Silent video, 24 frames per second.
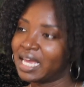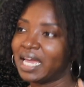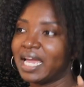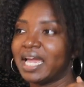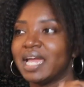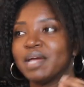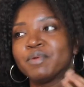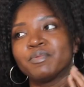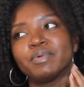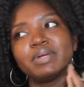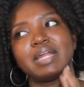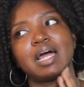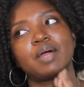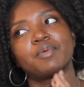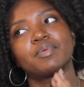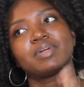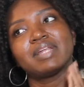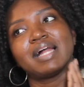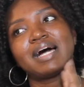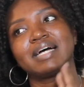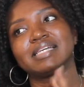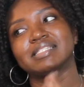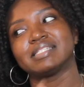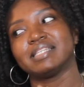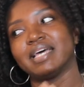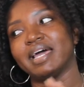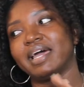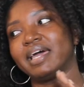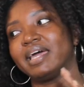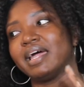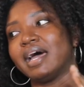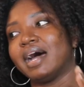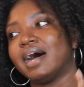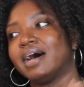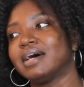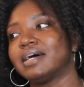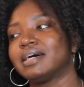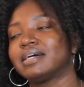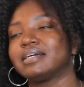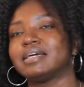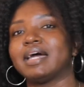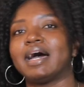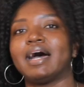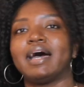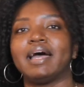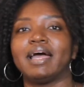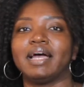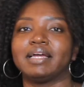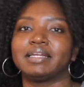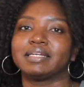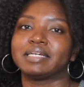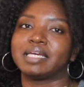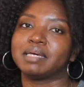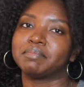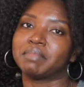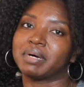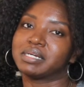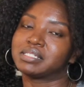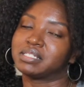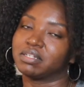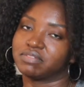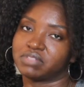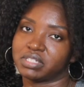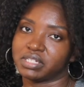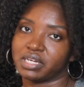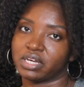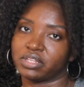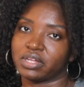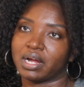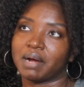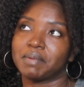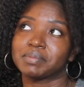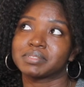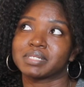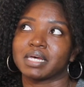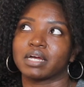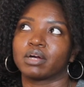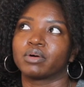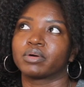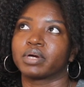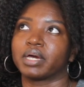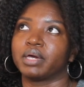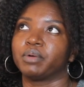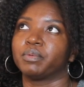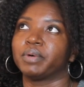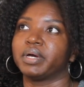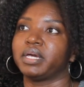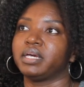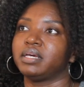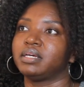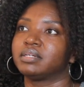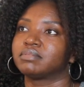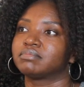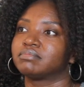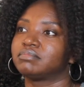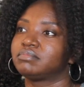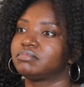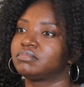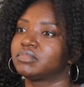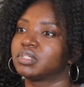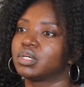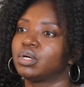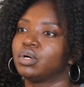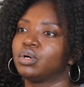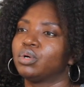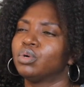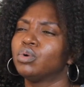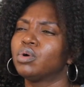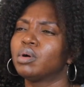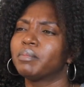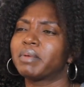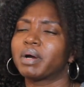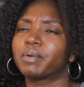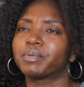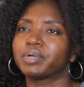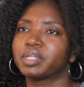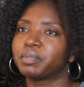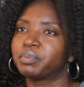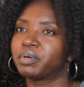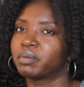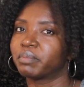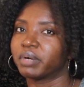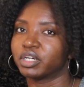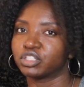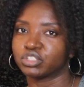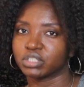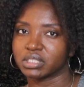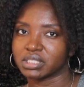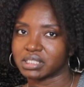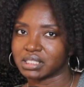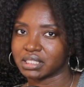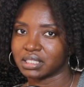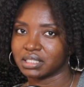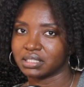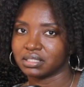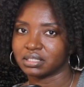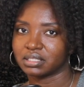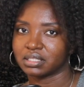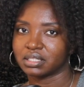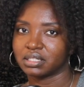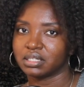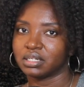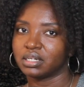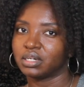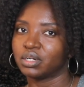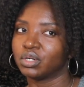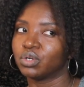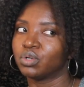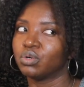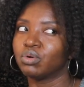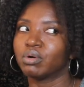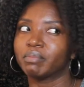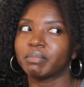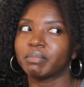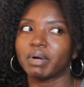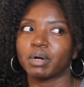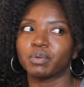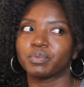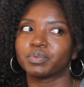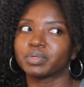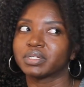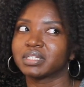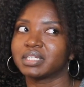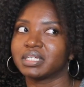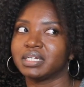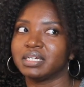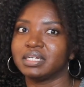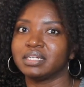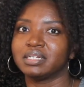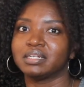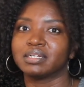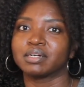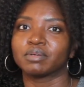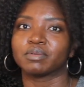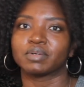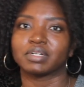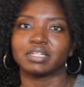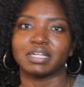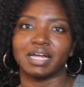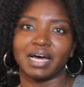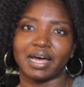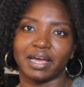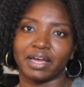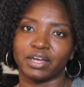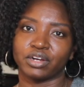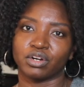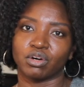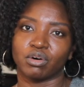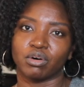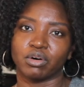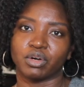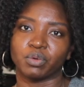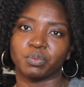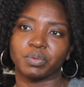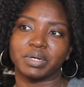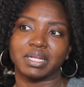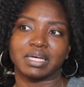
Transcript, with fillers: And when I realized that, I, I had to get myself together. I was like, okay, wait, who am I really putting my trust in? Who am I really relying on when